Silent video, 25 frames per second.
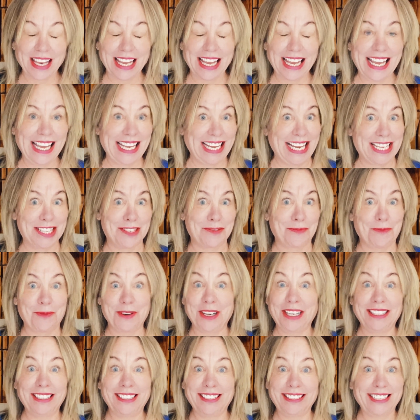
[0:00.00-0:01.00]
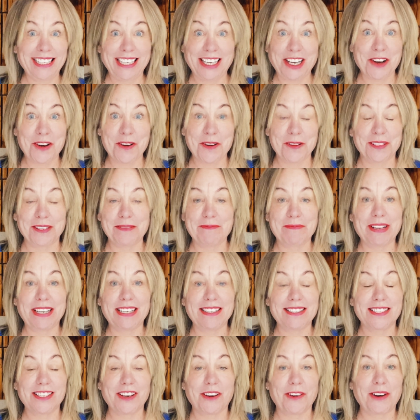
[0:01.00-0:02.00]
It gets really cold in
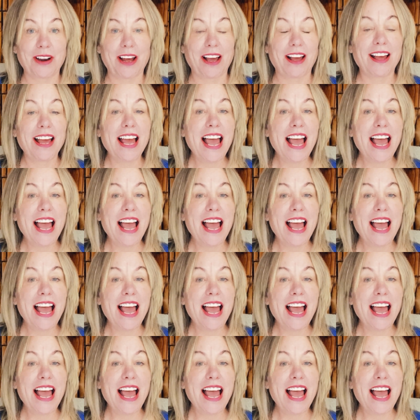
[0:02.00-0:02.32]
Minnesota,